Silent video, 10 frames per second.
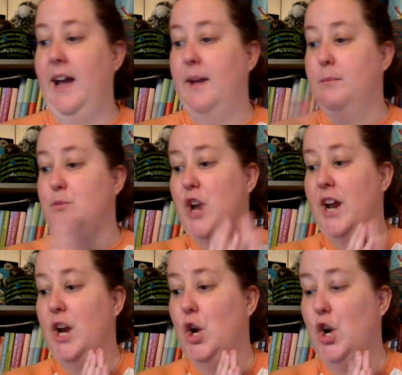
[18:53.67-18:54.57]
I am
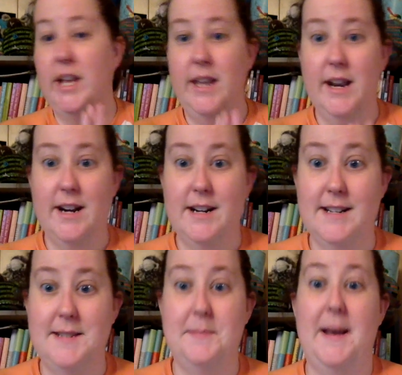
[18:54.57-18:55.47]
trying really hard
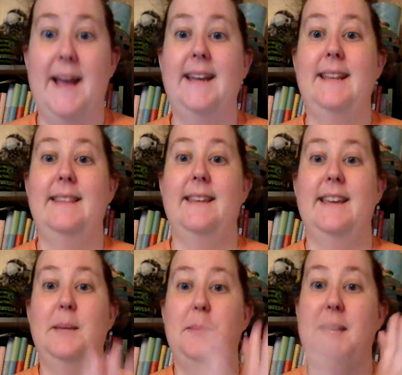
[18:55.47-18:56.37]
not to buy
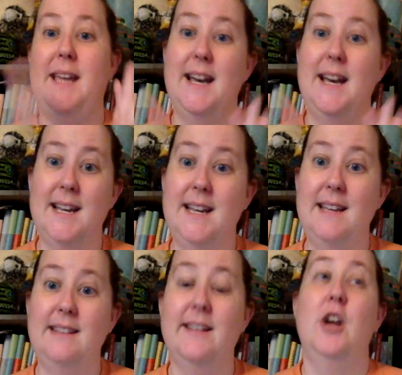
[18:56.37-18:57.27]
anything
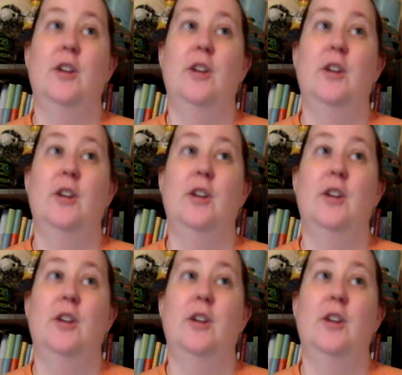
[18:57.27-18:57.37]
because,